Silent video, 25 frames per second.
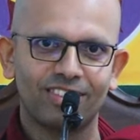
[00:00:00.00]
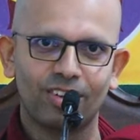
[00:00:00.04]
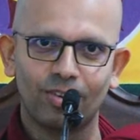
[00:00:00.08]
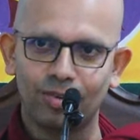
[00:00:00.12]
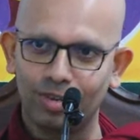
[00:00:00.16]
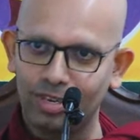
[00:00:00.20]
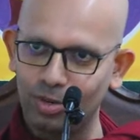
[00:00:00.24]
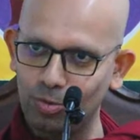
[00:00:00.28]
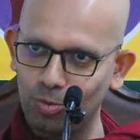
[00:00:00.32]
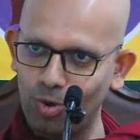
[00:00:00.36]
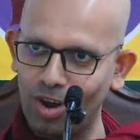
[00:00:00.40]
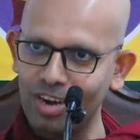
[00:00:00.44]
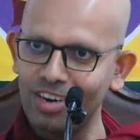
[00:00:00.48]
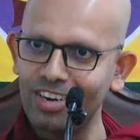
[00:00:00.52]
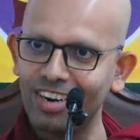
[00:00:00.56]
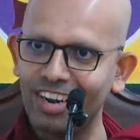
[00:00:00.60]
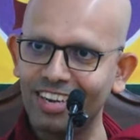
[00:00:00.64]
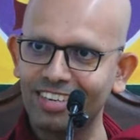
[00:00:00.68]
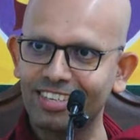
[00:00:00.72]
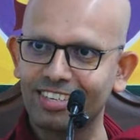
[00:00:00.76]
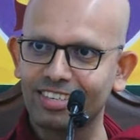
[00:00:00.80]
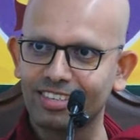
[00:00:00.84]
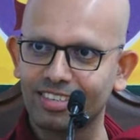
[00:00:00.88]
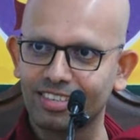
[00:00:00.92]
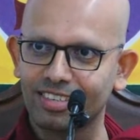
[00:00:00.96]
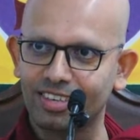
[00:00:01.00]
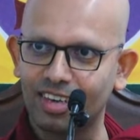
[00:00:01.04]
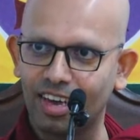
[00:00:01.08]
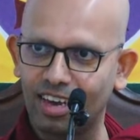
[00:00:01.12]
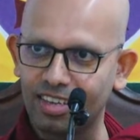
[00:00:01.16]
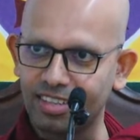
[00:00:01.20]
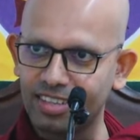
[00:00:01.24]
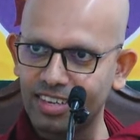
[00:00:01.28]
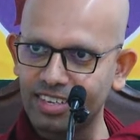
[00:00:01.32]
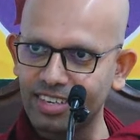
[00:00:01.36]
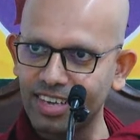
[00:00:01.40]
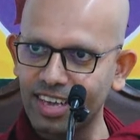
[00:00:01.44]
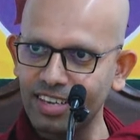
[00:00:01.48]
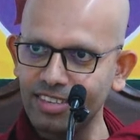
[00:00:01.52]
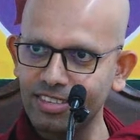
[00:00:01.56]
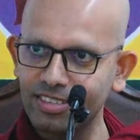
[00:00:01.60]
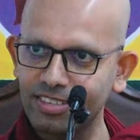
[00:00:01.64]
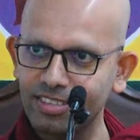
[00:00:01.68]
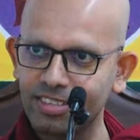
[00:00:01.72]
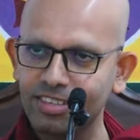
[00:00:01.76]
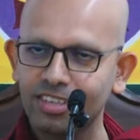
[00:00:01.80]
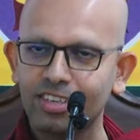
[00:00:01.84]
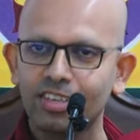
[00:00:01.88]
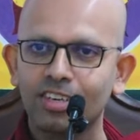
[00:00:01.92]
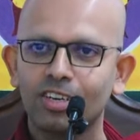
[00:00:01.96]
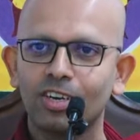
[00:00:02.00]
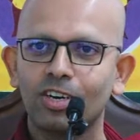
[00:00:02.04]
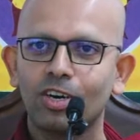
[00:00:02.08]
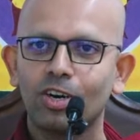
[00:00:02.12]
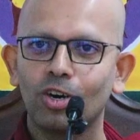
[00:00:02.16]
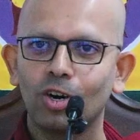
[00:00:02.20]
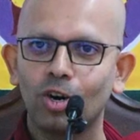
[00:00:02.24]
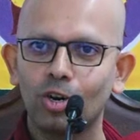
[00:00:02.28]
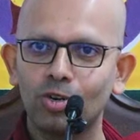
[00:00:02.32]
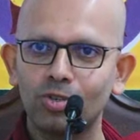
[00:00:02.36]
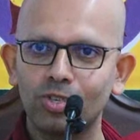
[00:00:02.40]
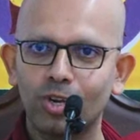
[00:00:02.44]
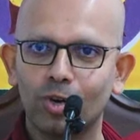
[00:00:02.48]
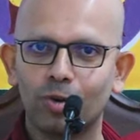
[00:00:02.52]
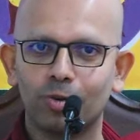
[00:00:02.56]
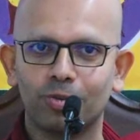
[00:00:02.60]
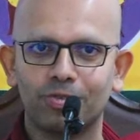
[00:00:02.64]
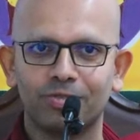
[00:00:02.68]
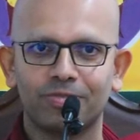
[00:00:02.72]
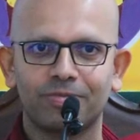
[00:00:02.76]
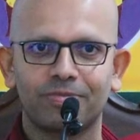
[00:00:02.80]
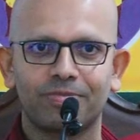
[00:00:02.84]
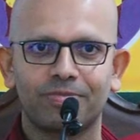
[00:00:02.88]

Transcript: Only one letter, either yes or no.